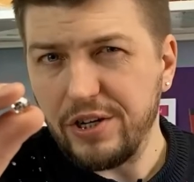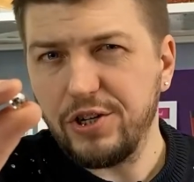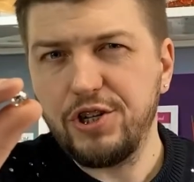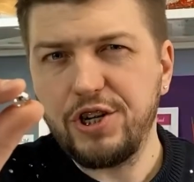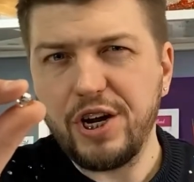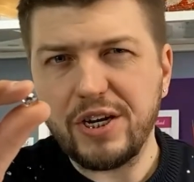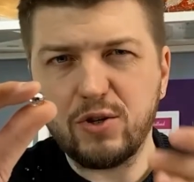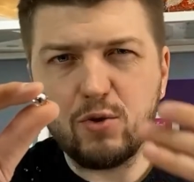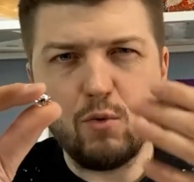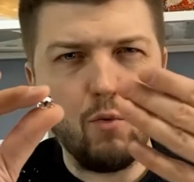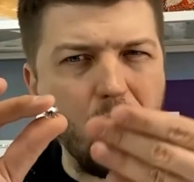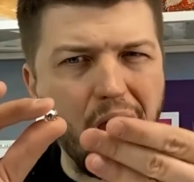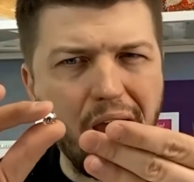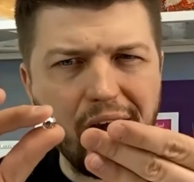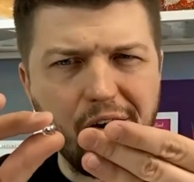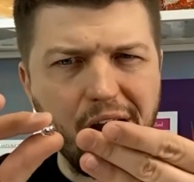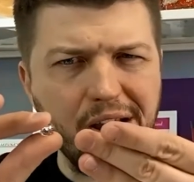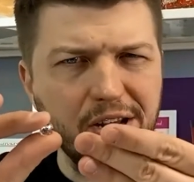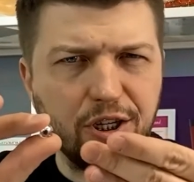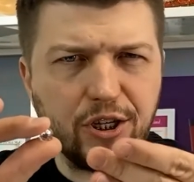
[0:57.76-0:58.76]
is just
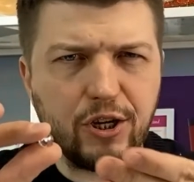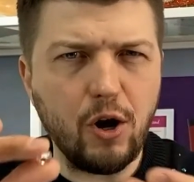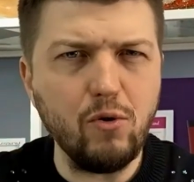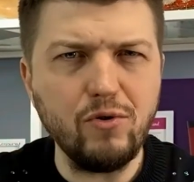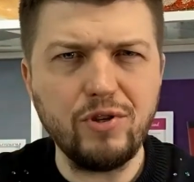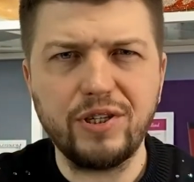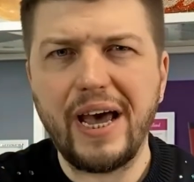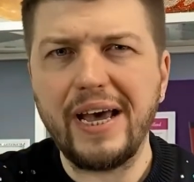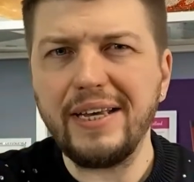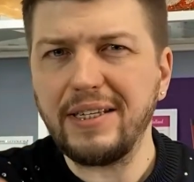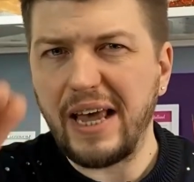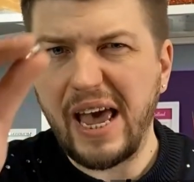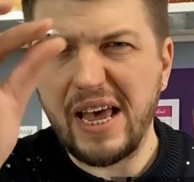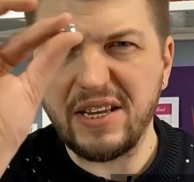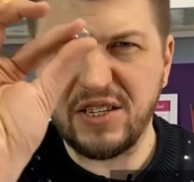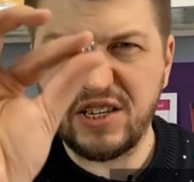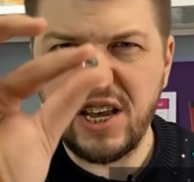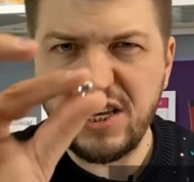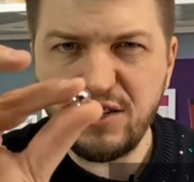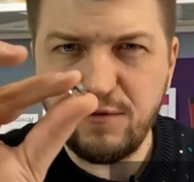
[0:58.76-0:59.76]
1 rhinestone size
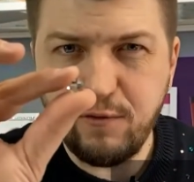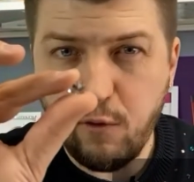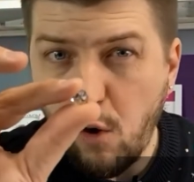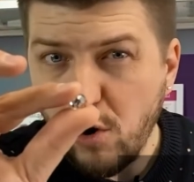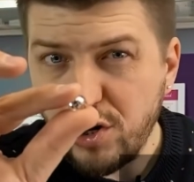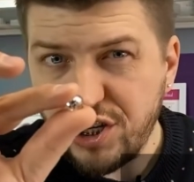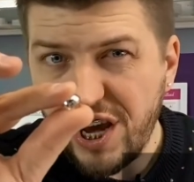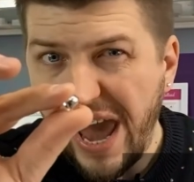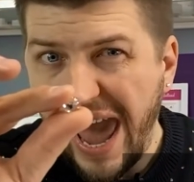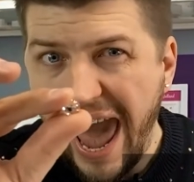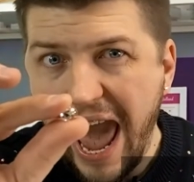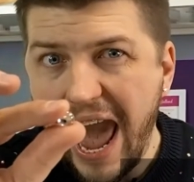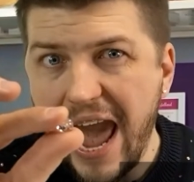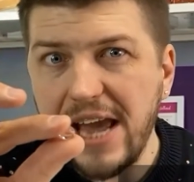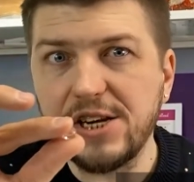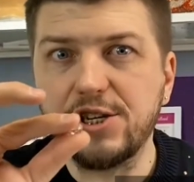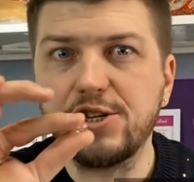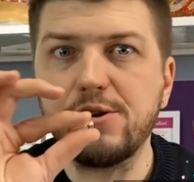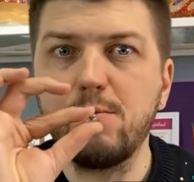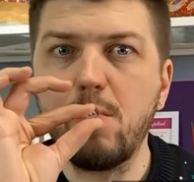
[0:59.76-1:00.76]

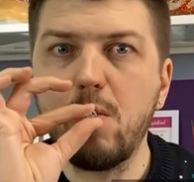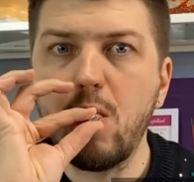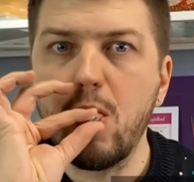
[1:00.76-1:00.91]
SS48.